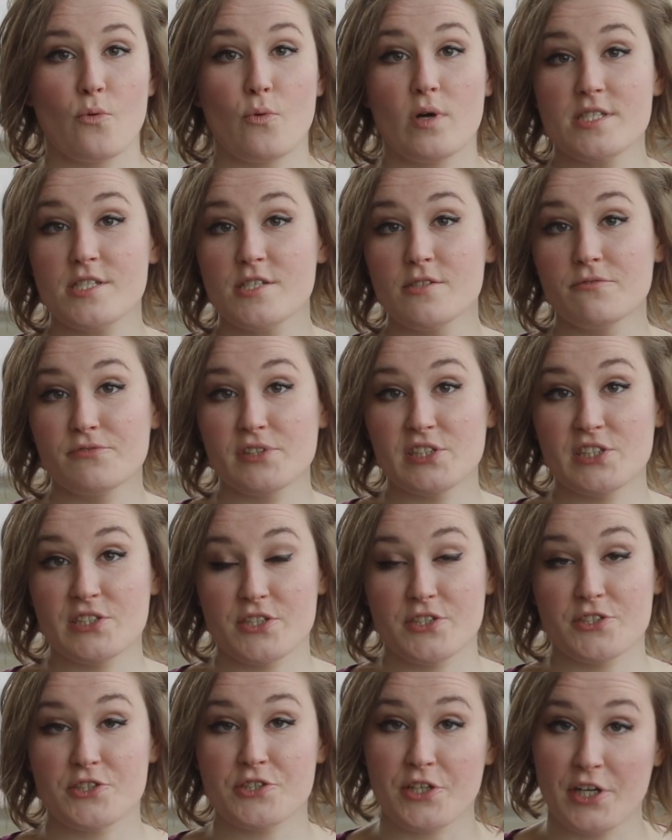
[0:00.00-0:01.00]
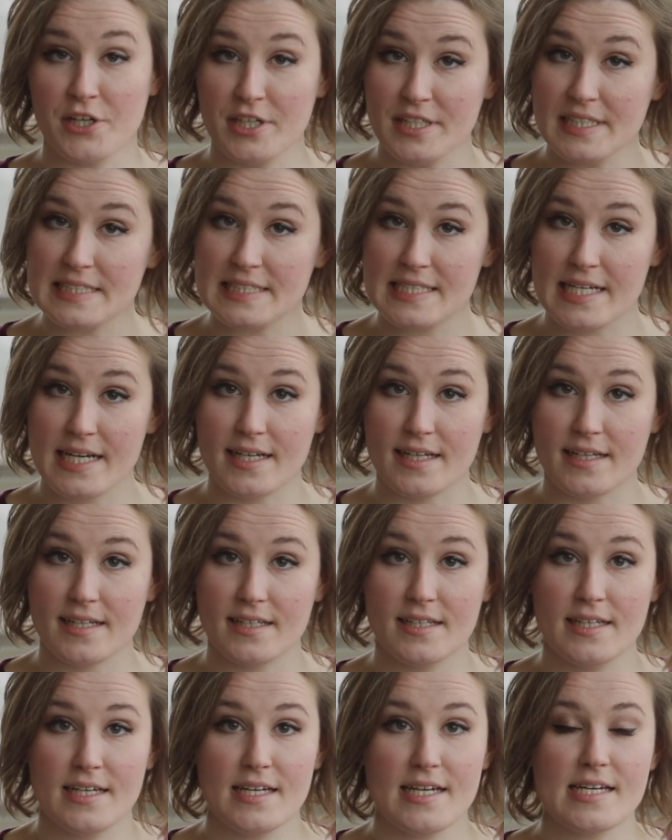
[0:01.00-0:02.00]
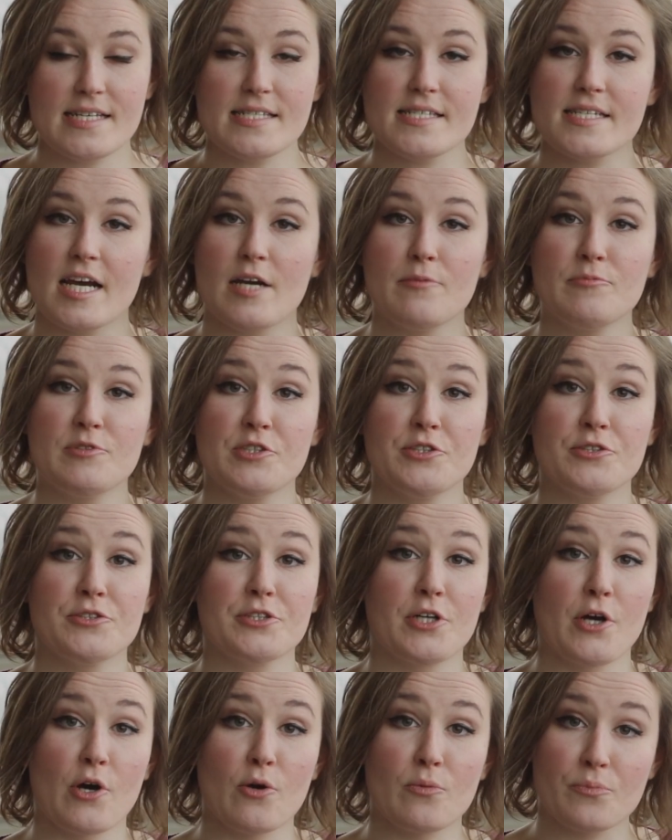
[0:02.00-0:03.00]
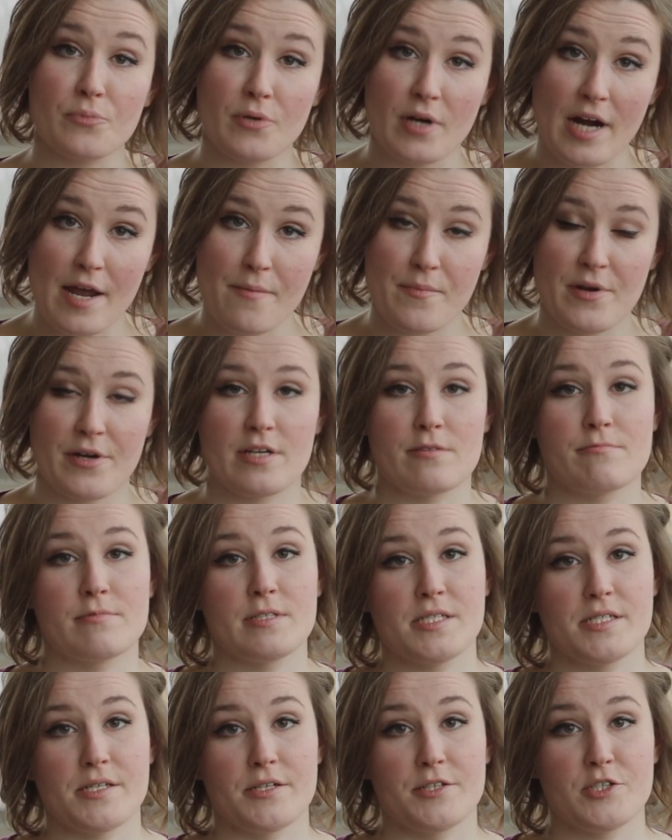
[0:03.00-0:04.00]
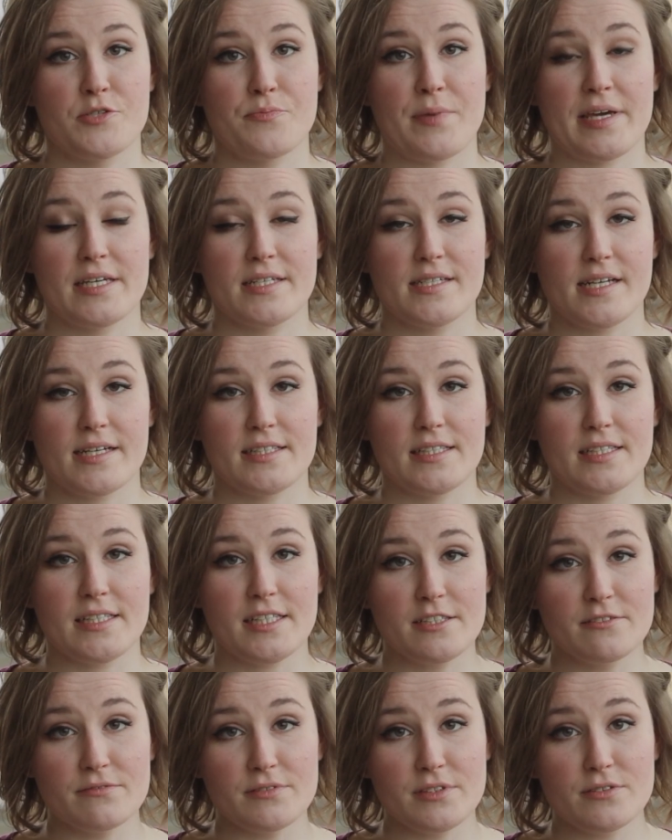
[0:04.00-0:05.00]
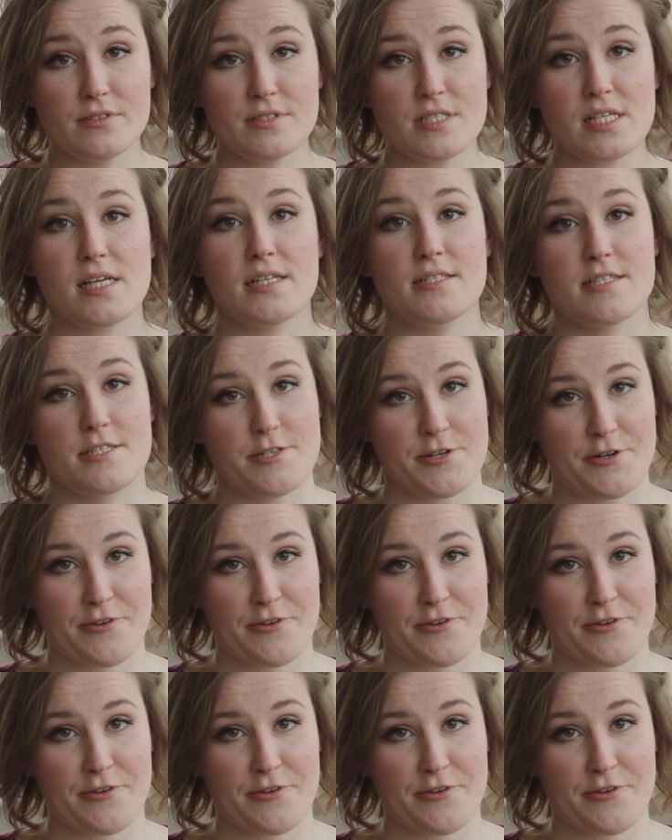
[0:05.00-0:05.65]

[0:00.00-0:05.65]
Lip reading: Once you've researched current data, it's time to do your own primary research by conducting interviews and